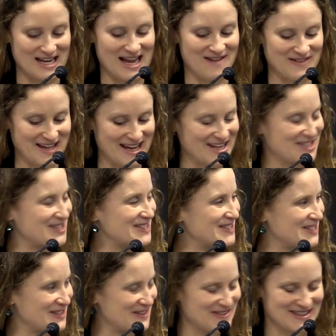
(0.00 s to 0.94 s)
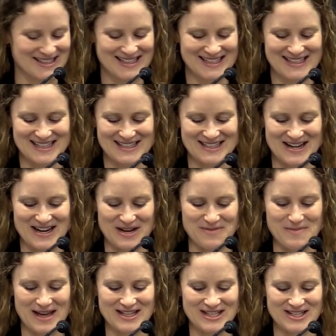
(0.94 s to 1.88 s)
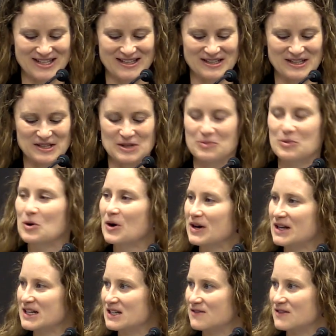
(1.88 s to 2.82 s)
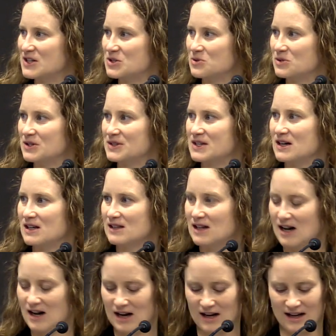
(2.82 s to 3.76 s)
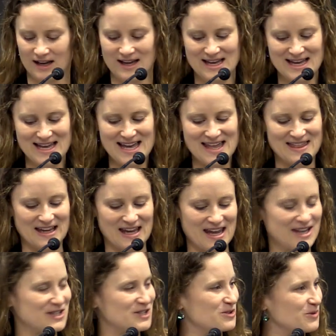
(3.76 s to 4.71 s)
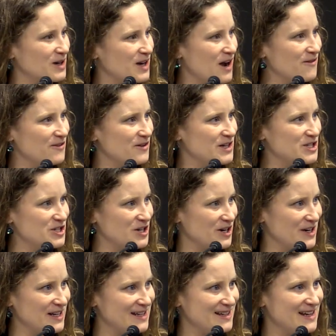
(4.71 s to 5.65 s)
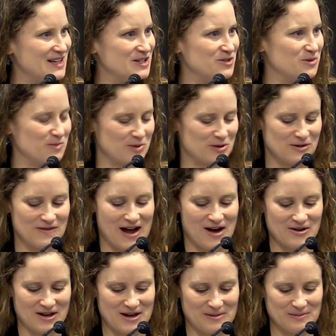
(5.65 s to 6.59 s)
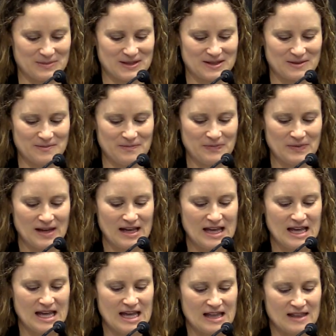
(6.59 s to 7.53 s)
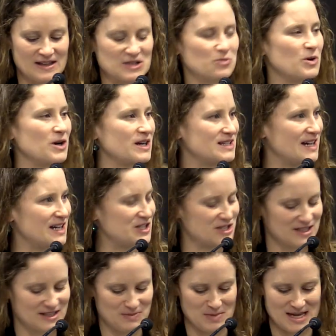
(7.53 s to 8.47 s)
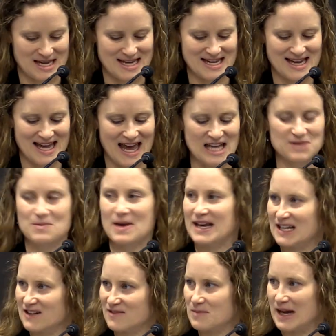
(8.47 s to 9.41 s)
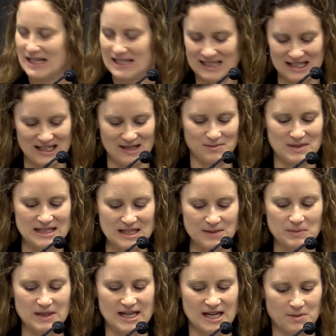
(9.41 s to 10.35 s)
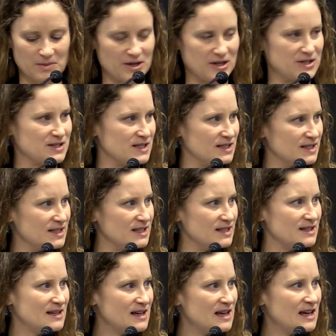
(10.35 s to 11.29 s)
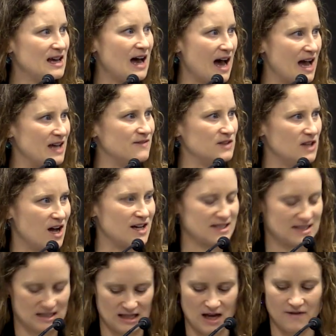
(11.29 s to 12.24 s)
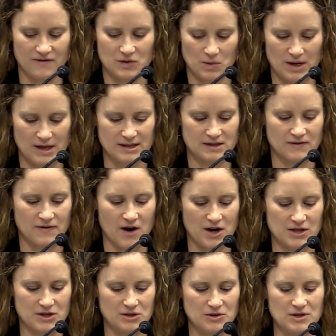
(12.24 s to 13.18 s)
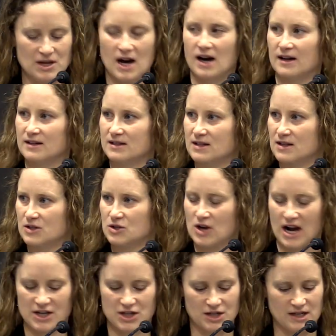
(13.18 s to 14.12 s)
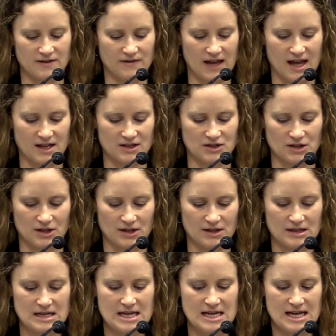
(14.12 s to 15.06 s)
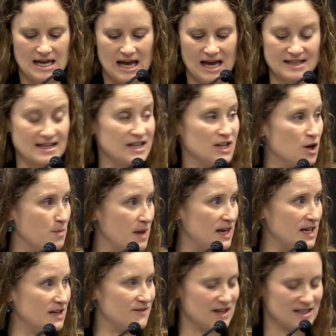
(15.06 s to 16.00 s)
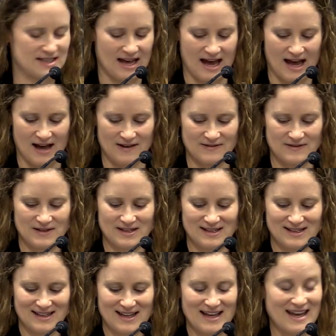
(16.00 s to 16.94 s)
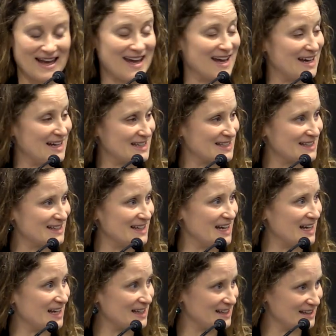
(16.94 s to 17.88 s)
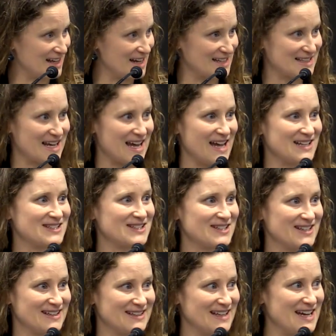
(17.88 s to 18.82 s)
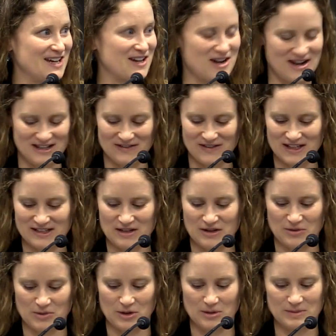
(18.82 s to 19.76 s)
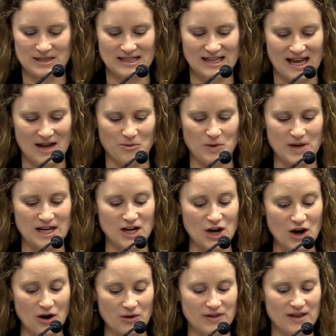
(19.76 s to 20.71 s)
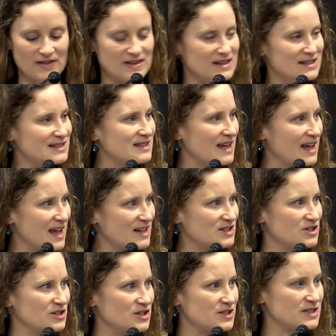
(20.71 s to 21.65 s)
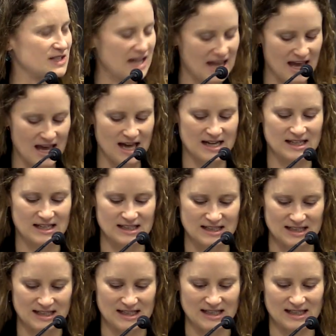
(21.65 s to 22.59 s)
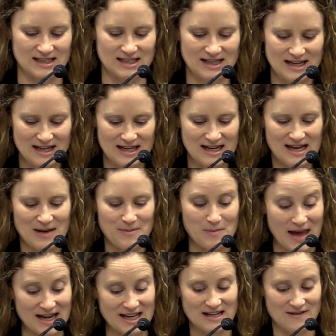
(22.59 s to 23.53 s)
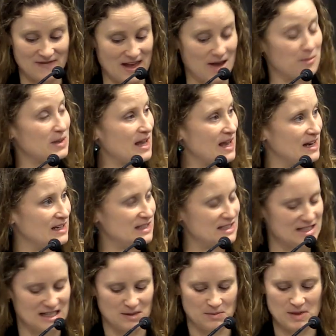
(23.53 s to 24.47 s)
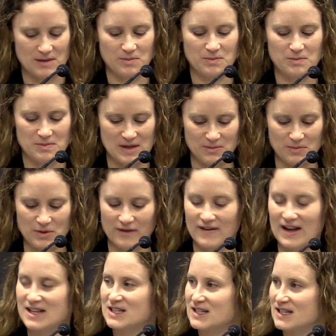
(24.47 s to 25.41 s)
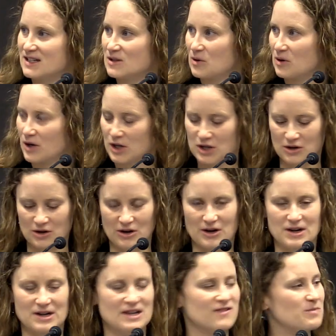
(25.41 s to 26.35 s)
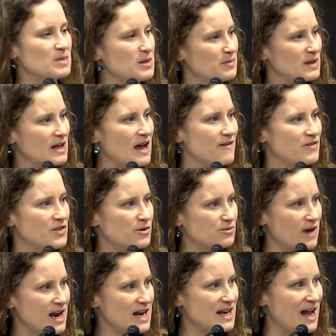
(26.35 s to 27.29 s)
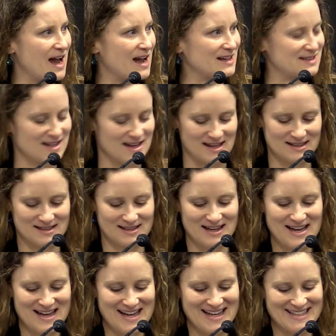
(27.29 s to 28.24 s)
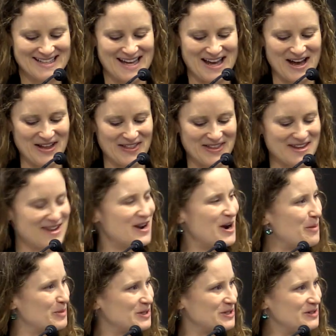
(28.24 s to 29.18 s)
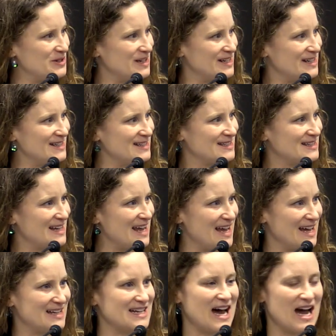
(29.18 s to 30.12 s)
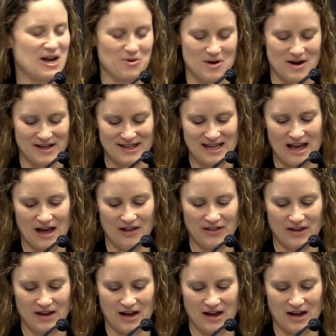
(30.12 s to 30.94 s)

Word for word: navigation services, as Donna mentioned, to support individuals along the cancer recovery journey and to improve outcomes. This work touches me and many of my team deeply and personally. I have lost loved ones far too young to the tragedy of cancer, as I know many of us have. And like less cancer, and like all of us in the room today, we know that these cancers can indeed, many of them can indeed be, be prevented or cured if people have the right access to healthy opportunities and high quality health